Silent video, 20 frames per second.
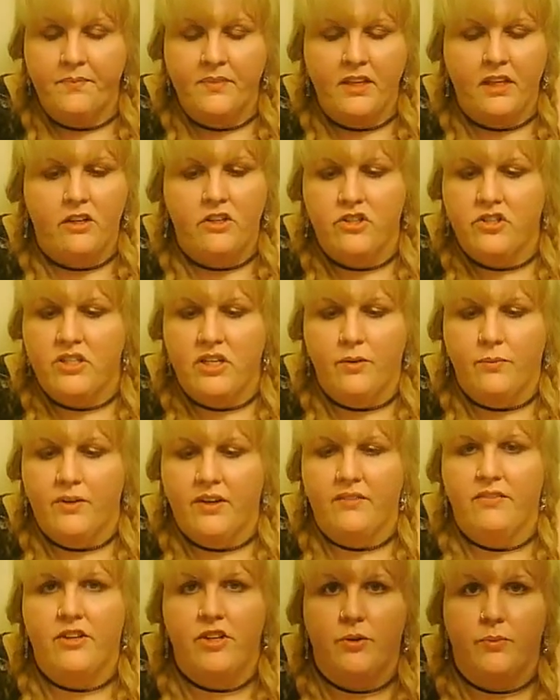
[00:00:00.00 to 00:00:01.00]
You see it
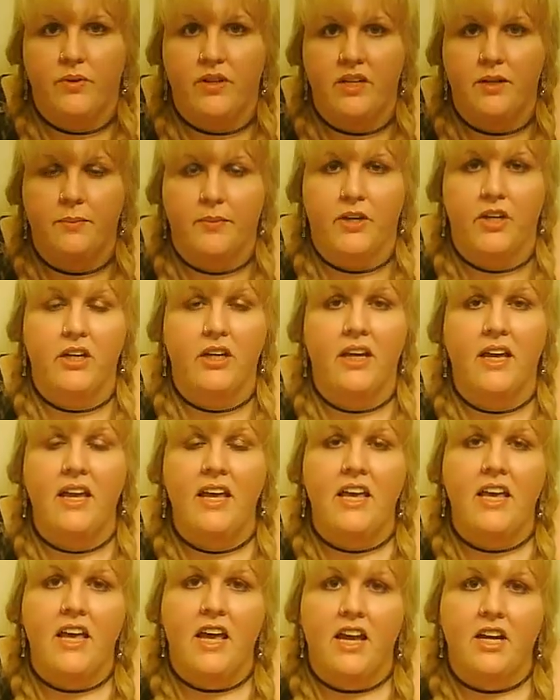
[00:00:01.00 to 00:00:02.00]
whenever you read a book.
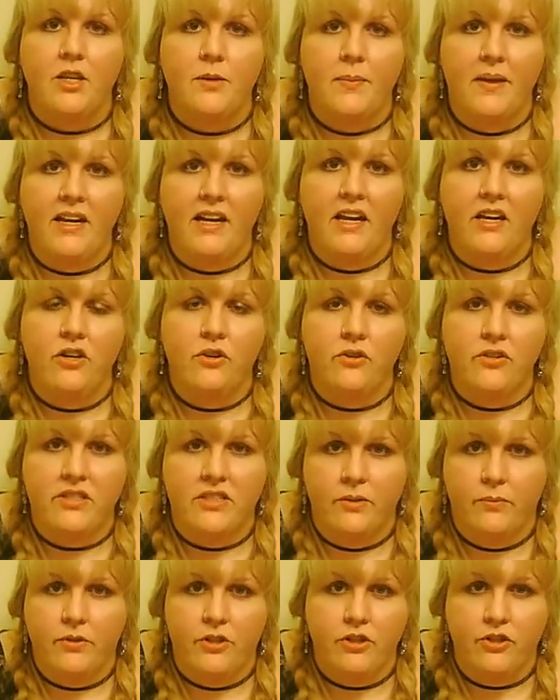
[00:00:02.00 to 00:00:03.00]
And you may not notice it
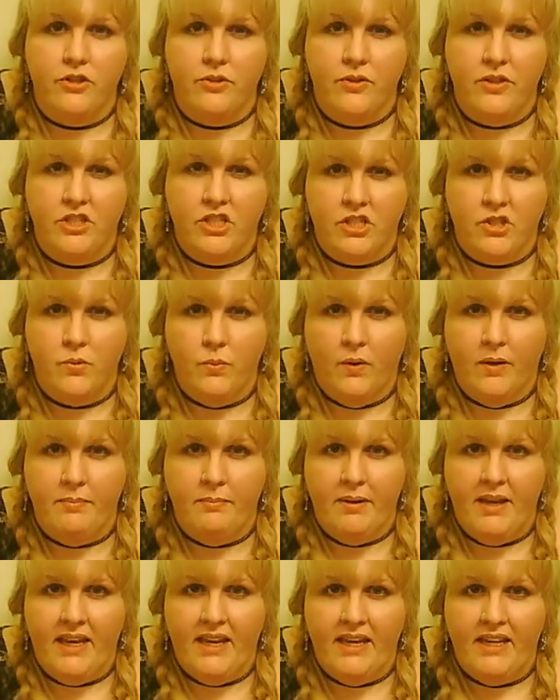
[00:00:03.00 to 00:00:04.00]
when you're doing just one
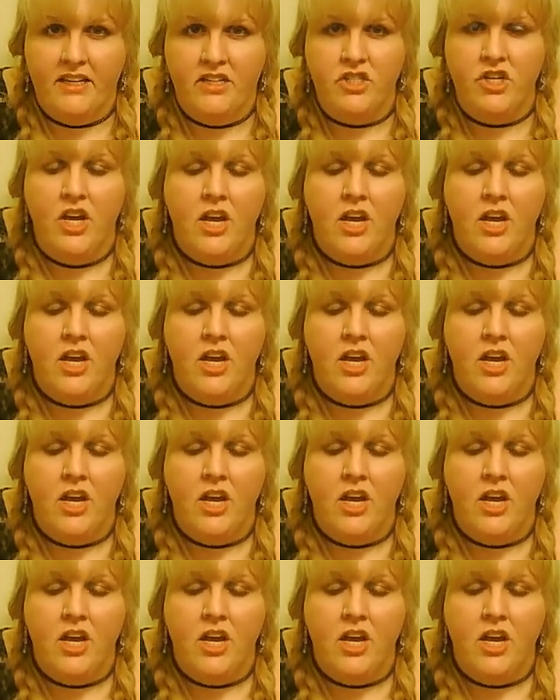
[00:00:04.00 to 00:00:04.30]
page,